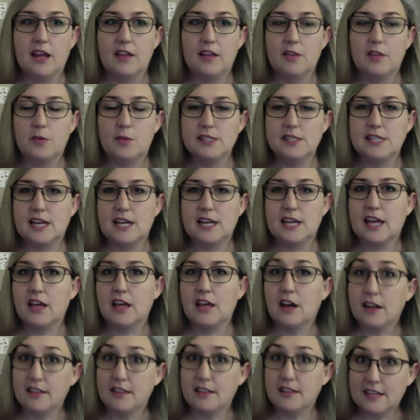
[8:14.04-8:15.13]
the reason I
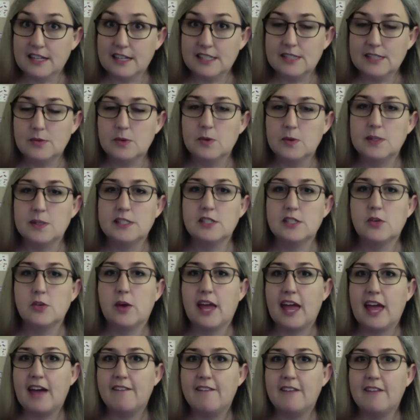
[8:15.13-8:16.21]
got this was so I
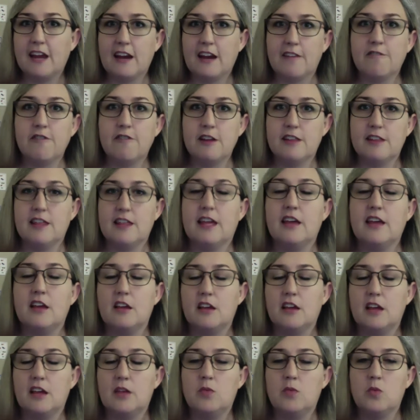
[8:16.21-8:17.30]
have everything
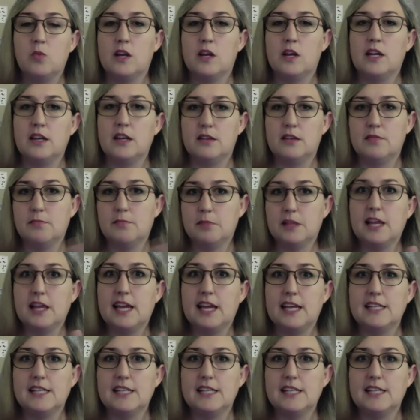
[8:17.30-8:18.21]
in one place.